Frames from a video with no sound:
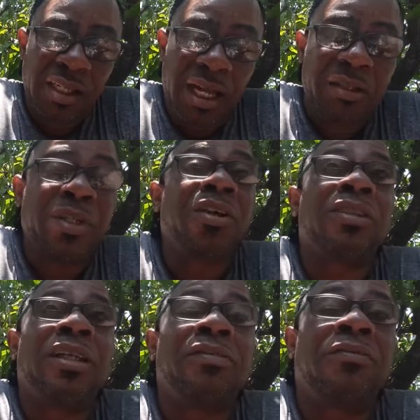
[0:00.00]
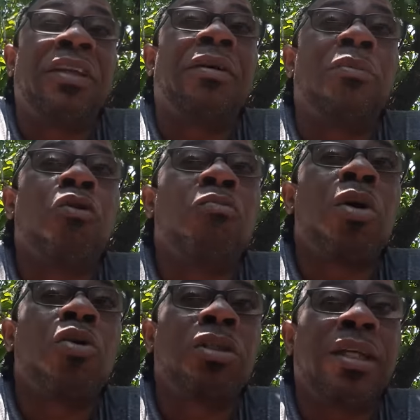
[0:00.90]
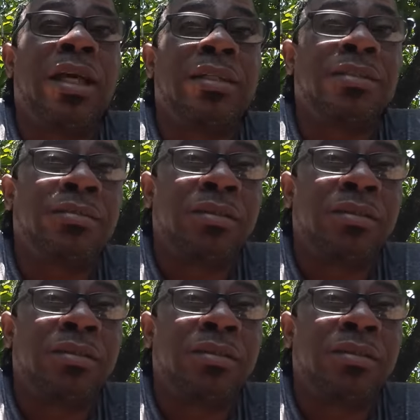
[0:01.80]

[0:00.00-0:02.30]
as me just says, faith move mountain.